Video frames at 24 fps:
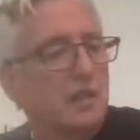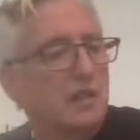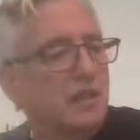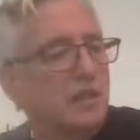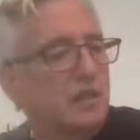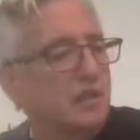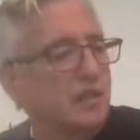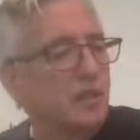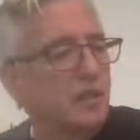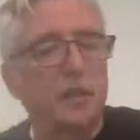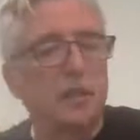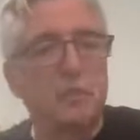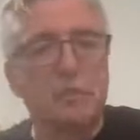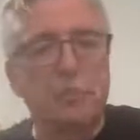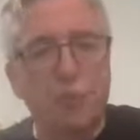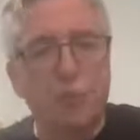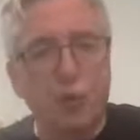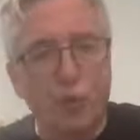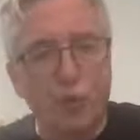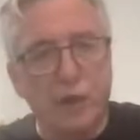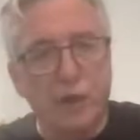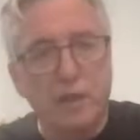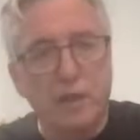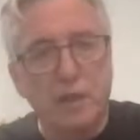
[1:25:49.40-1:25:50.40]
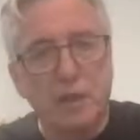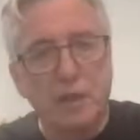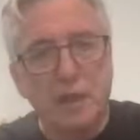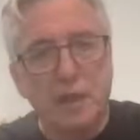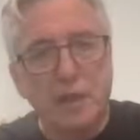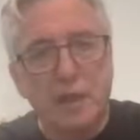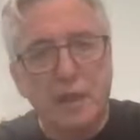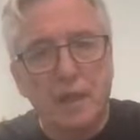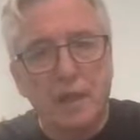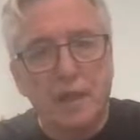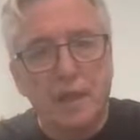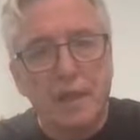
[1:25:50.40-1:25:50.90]
to the port
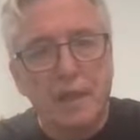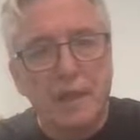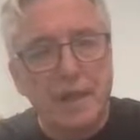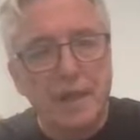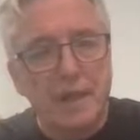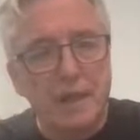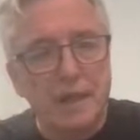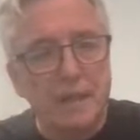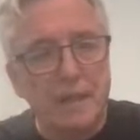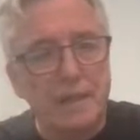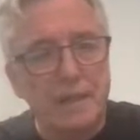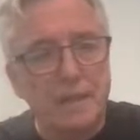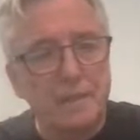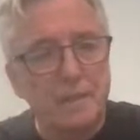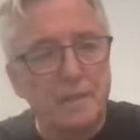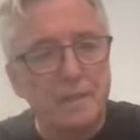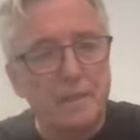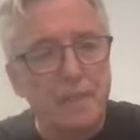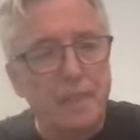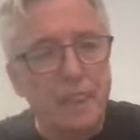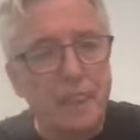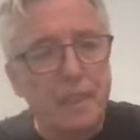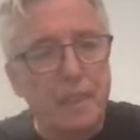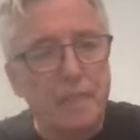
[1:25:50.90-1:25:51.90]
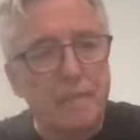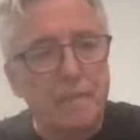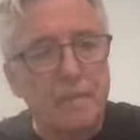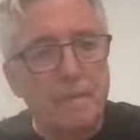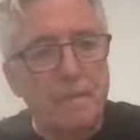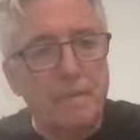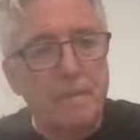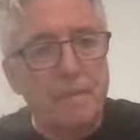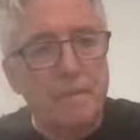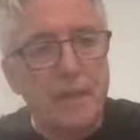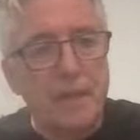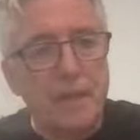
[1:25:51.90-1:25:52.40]

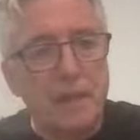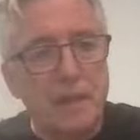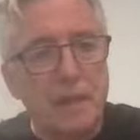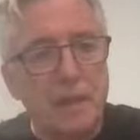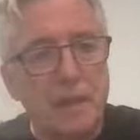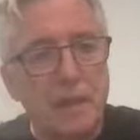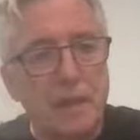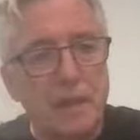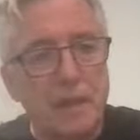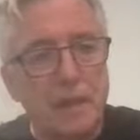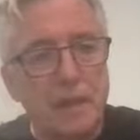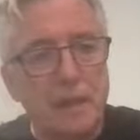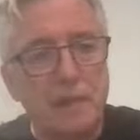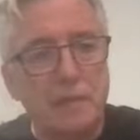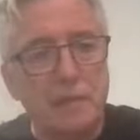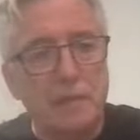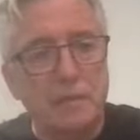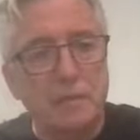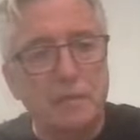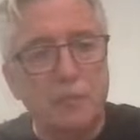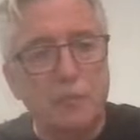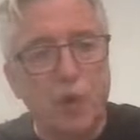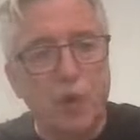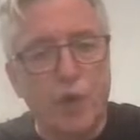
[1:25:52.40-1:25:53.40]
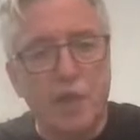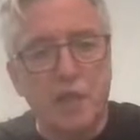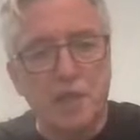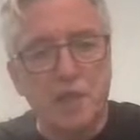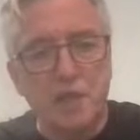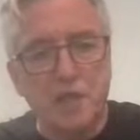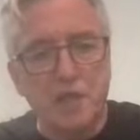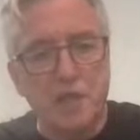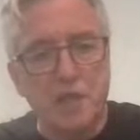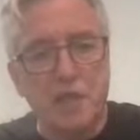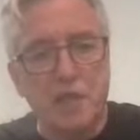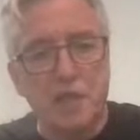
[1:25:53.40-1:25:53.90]
in
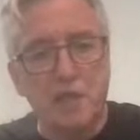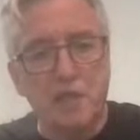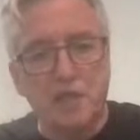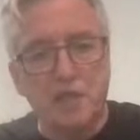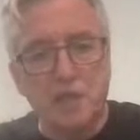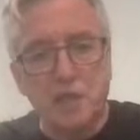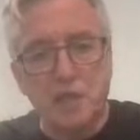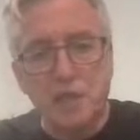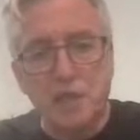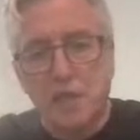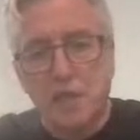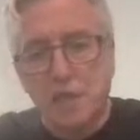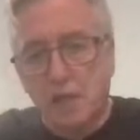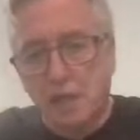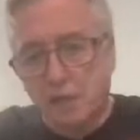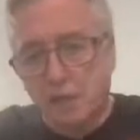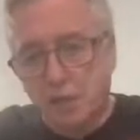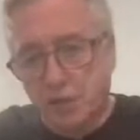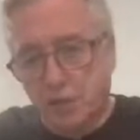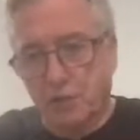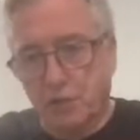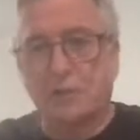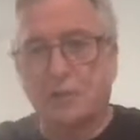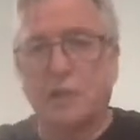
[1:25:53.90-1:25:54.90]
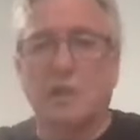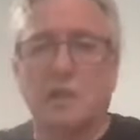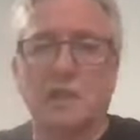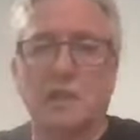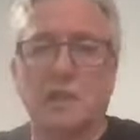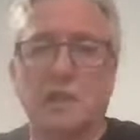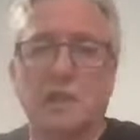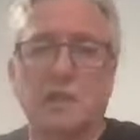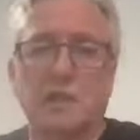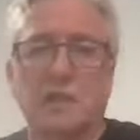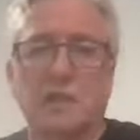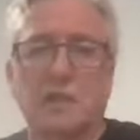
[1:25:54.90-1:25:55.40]
Buenos Aires, so that they
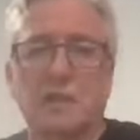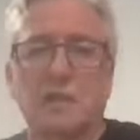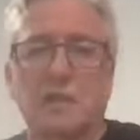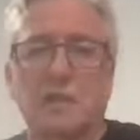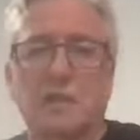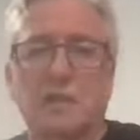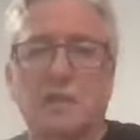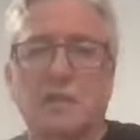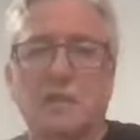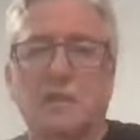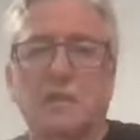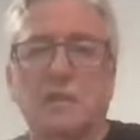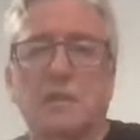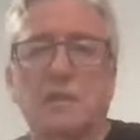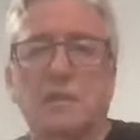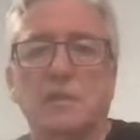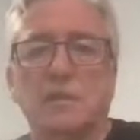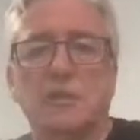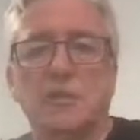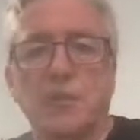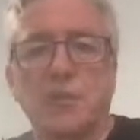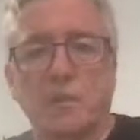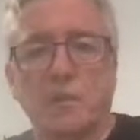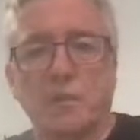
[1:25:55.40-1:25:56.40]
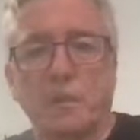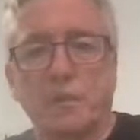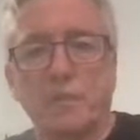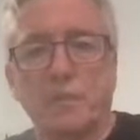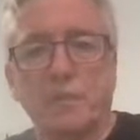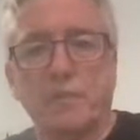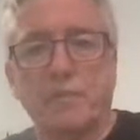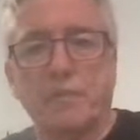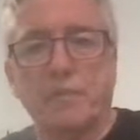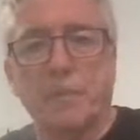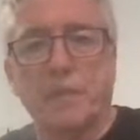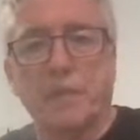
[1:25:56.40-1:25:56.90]
could ship
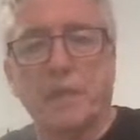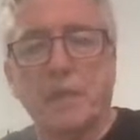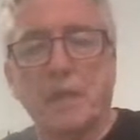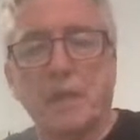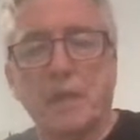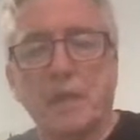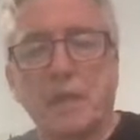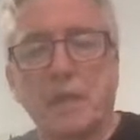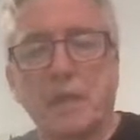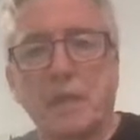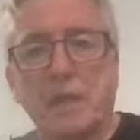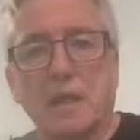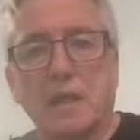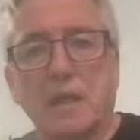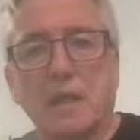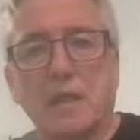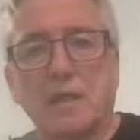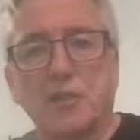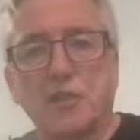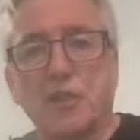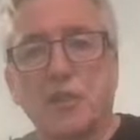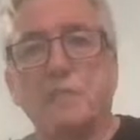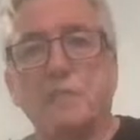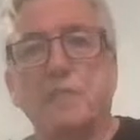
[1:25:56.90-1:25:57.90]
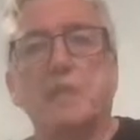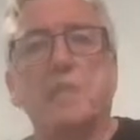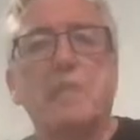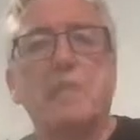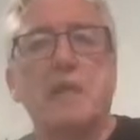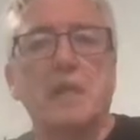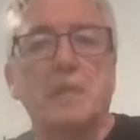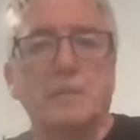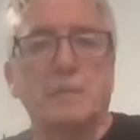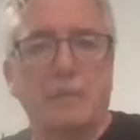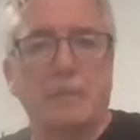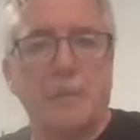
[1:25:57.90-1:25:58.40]
the
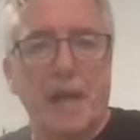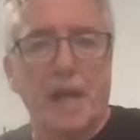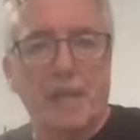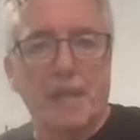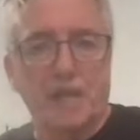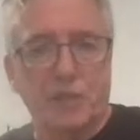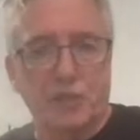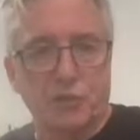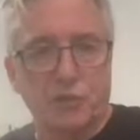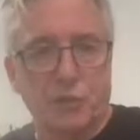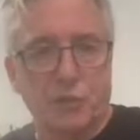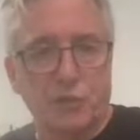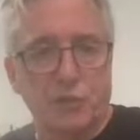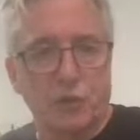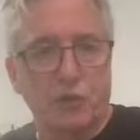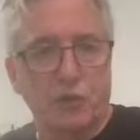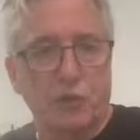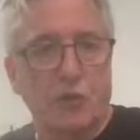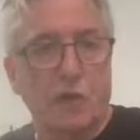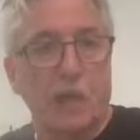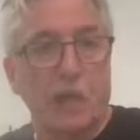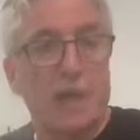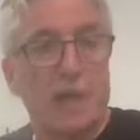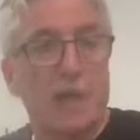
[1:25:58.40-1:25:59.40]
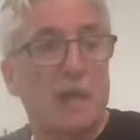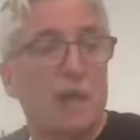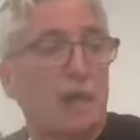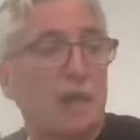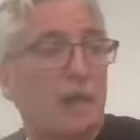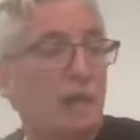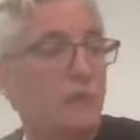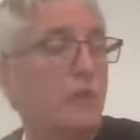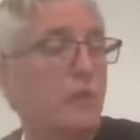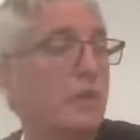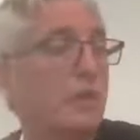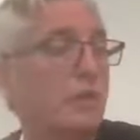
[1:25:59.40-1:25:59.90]
meat back to the UK.
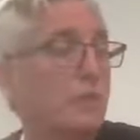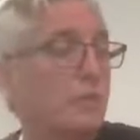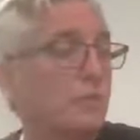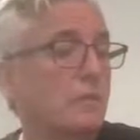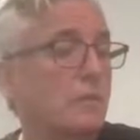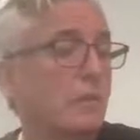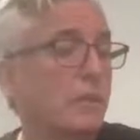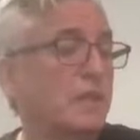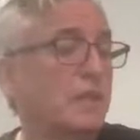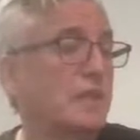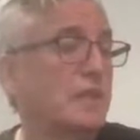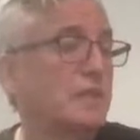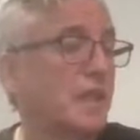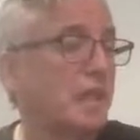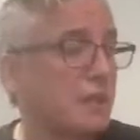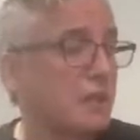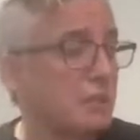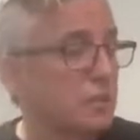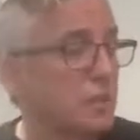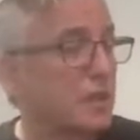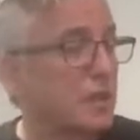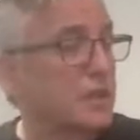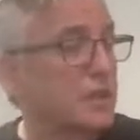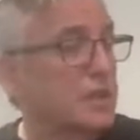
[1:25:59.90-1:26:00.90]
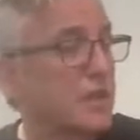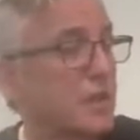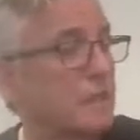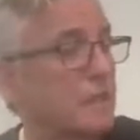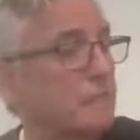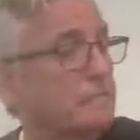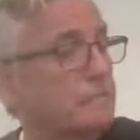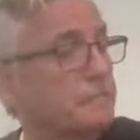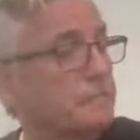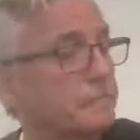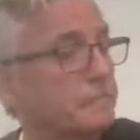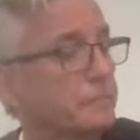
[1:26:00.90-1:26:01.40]
And what they did was,
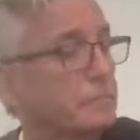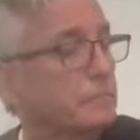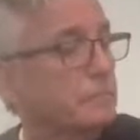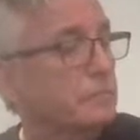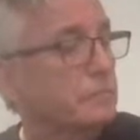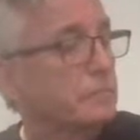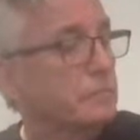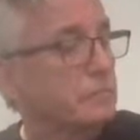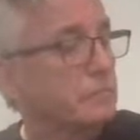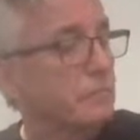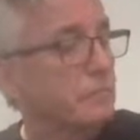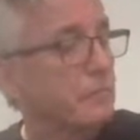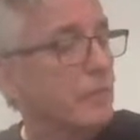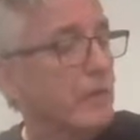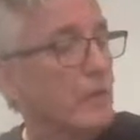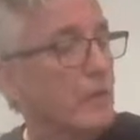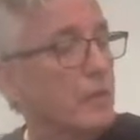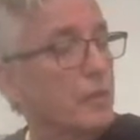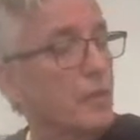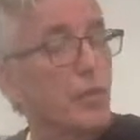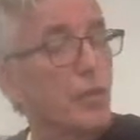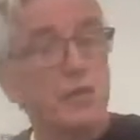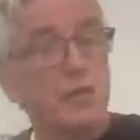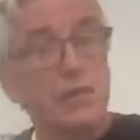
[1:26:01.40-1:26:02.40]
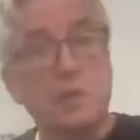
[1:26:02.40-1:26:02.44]
because they